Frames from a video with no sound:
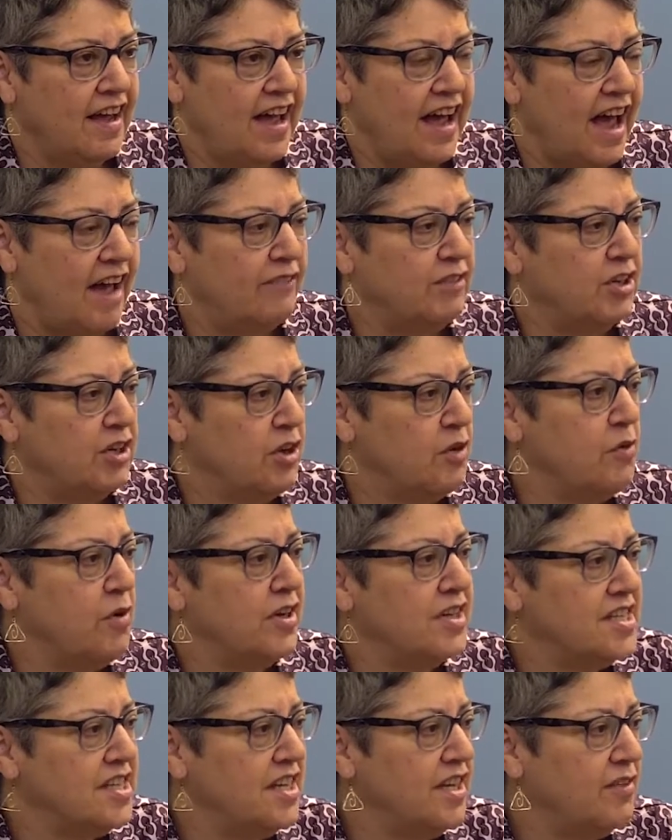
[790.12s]
having to go
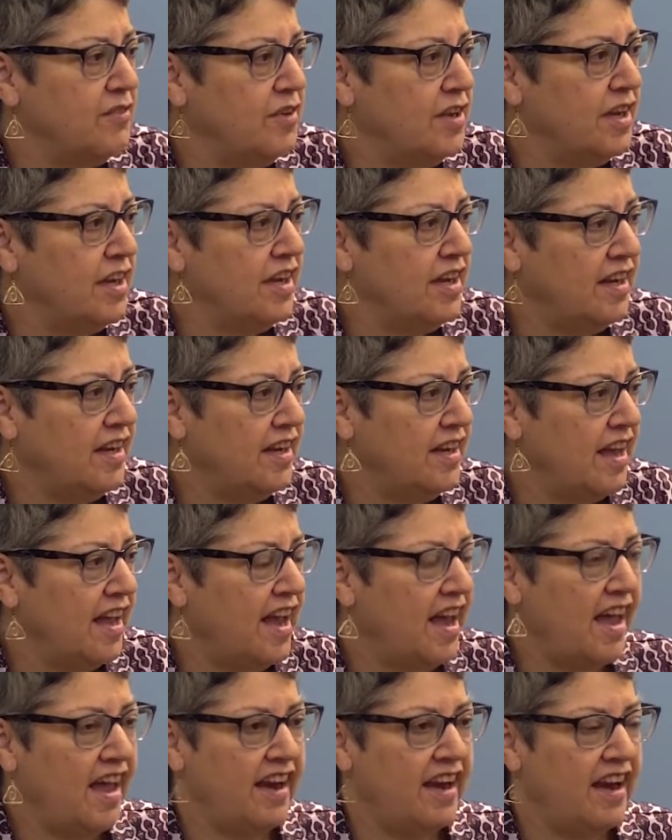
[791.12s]
on TV
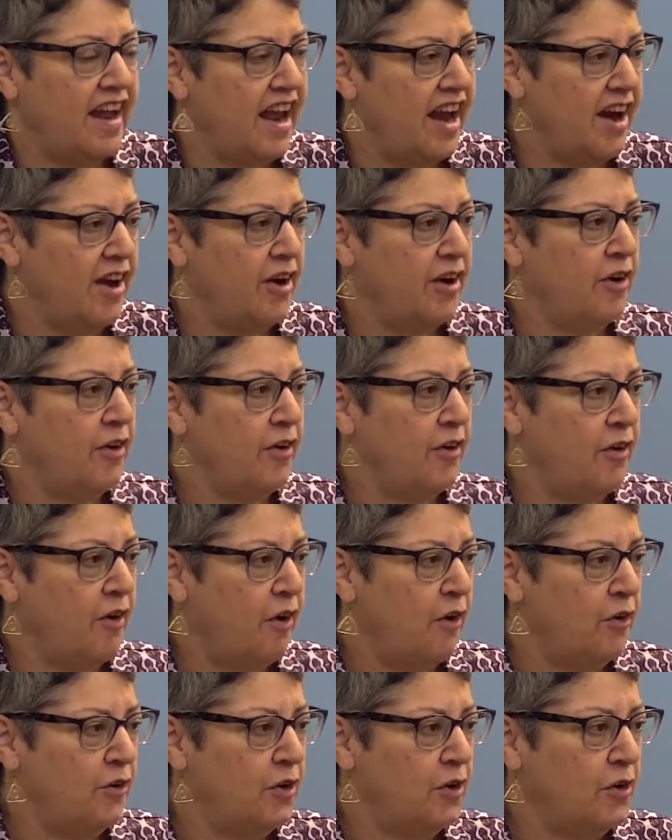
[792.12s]
and air
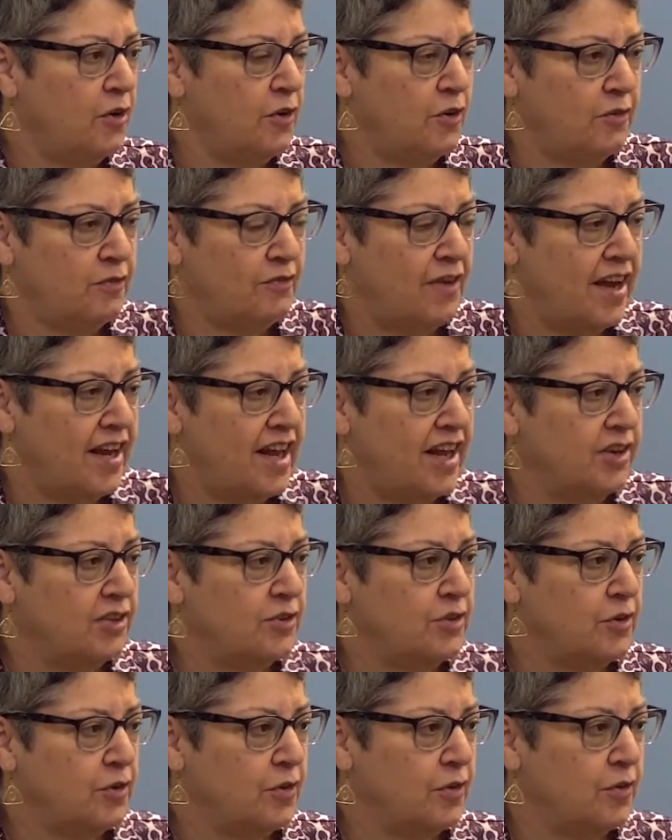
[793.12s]
all your
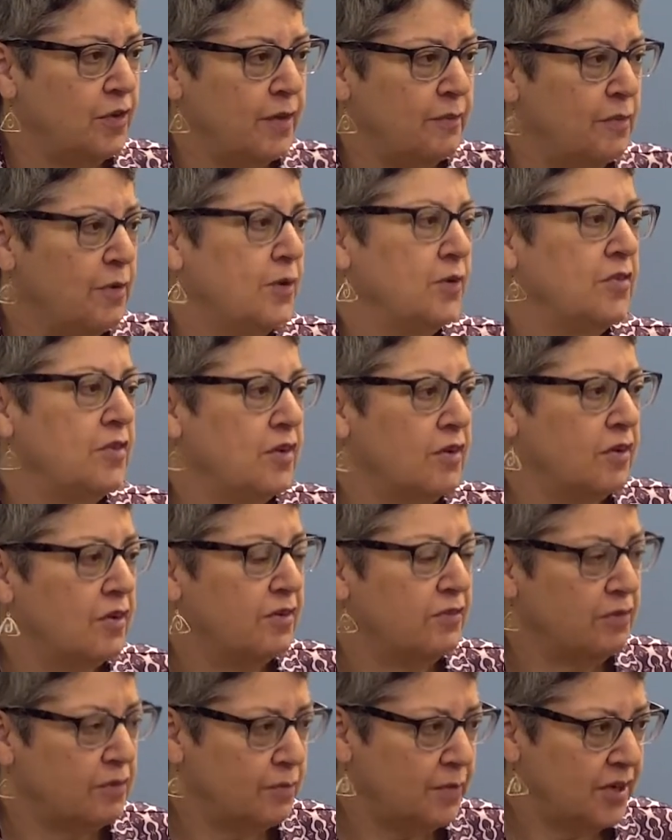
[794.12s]
financial and personal
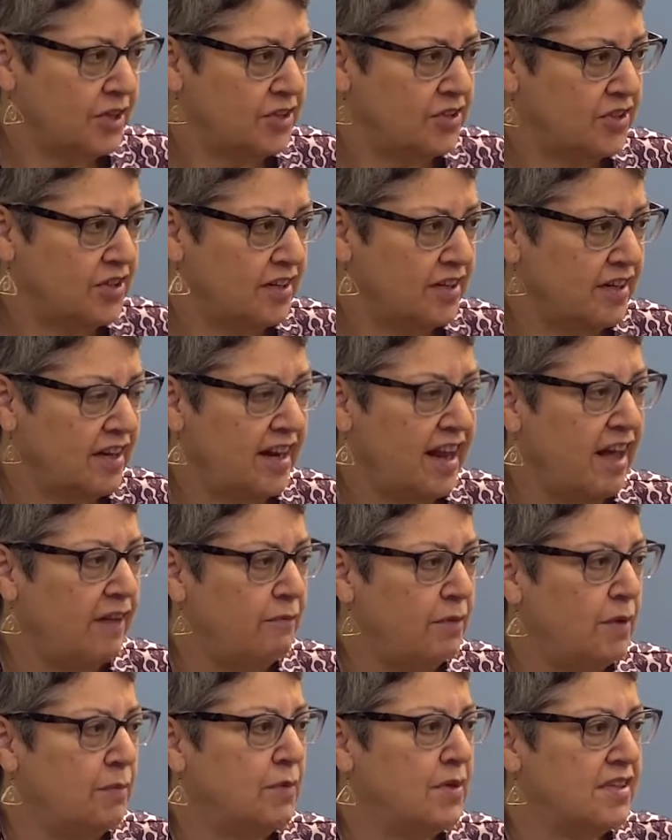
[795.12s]
information and have
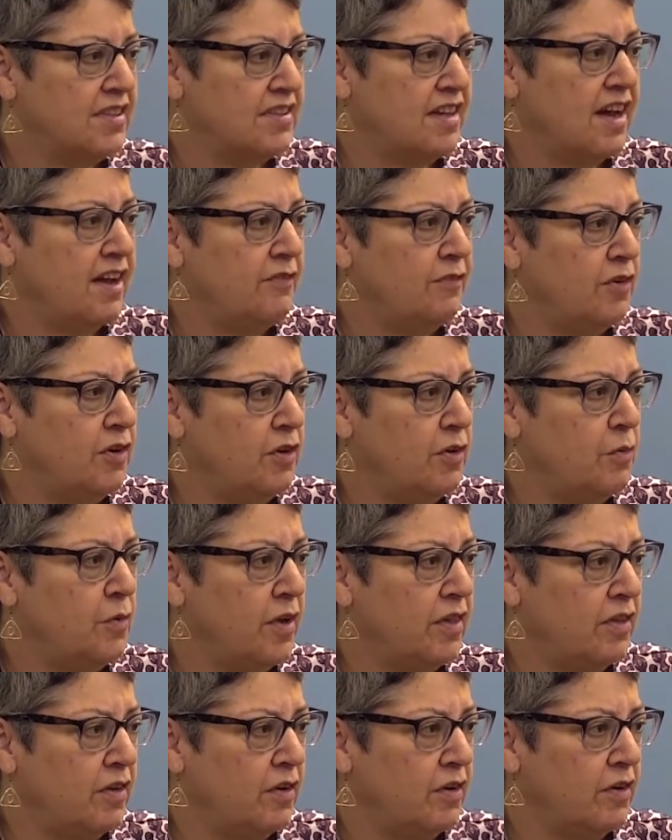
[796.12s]
people decide for you
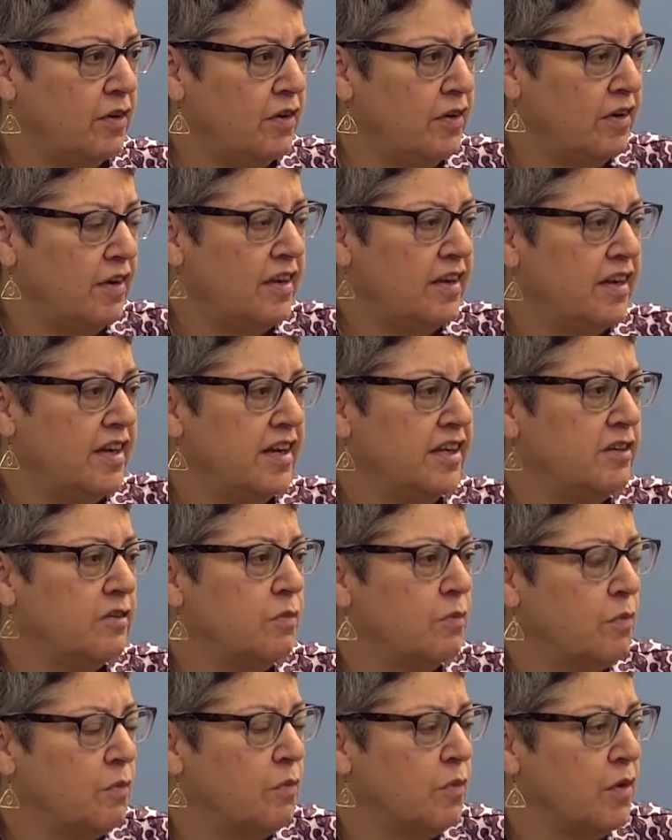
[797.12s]
whether it's
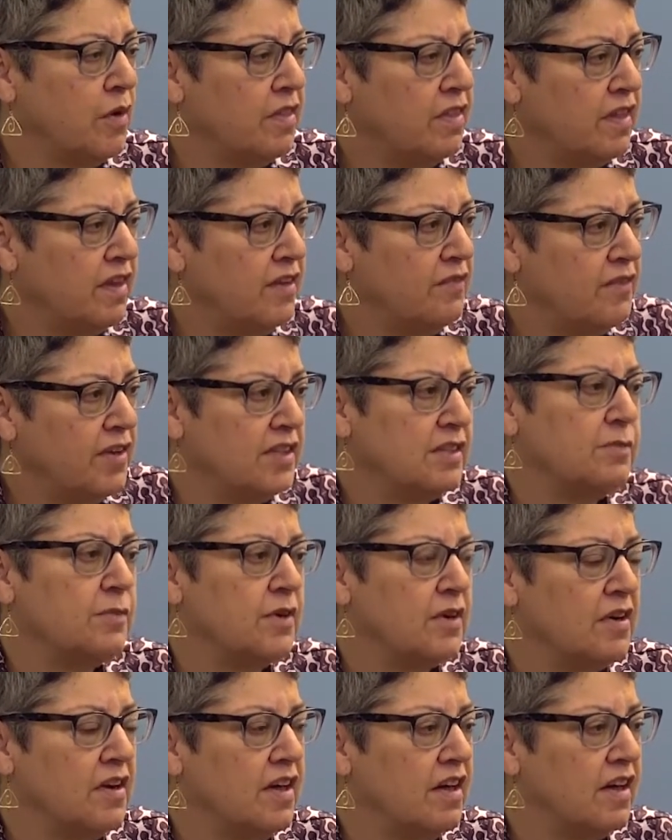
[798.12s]
worth the investment
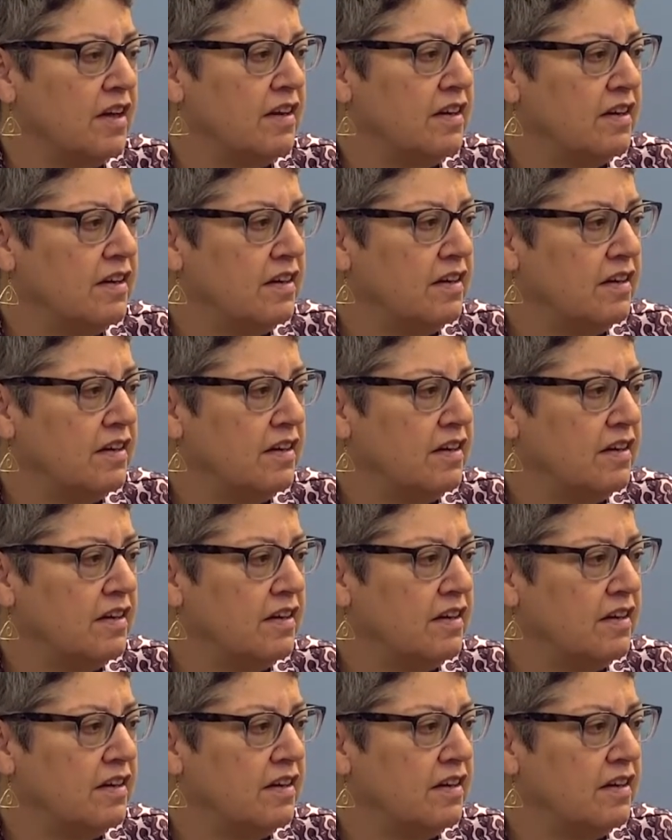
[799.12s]
or not.